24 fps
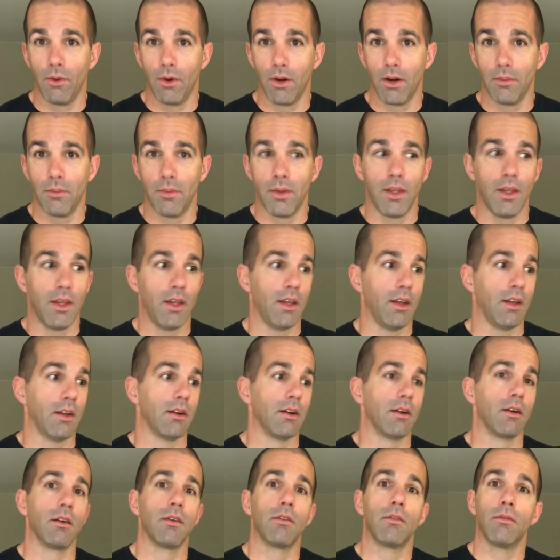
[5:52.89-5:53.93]
want to be
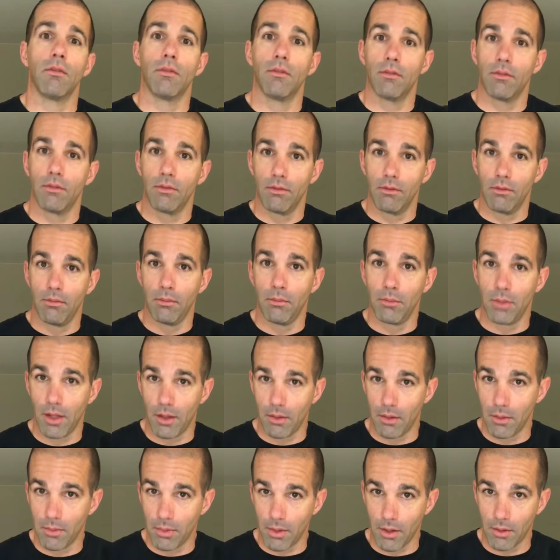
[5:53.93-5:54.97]
here, blah,
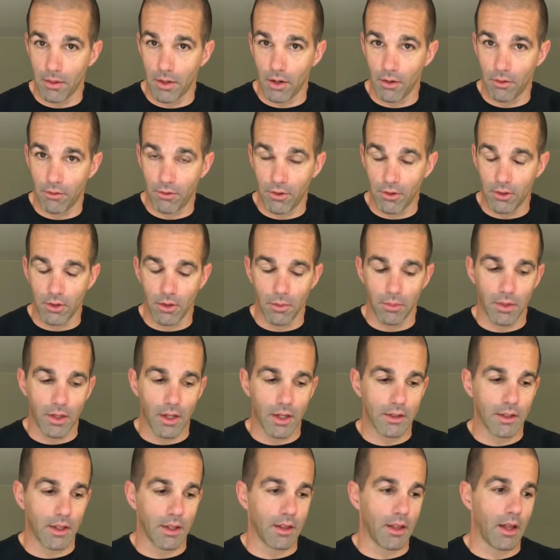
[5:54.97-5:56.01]
blah, blah, you know, fill in the
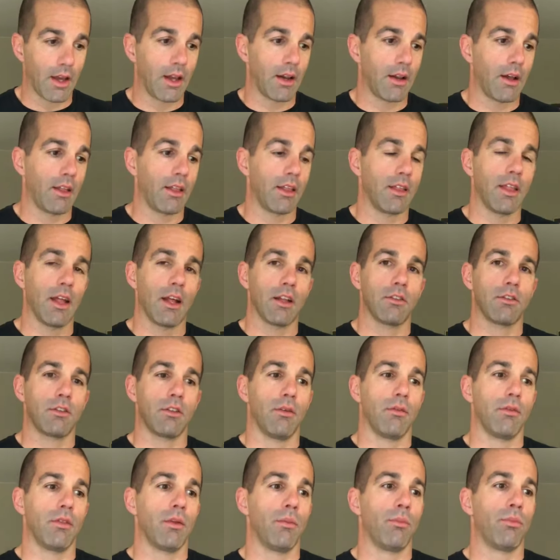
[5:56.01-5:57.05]
blank like that. I think that's the
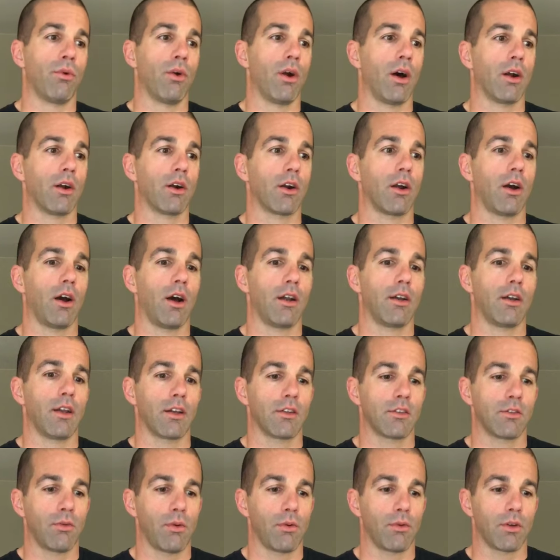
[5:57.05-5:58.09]
broader
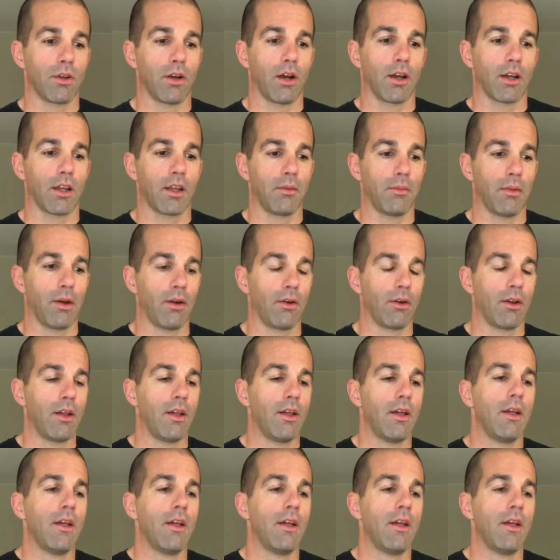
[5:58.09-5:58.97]
context of what we're talking about.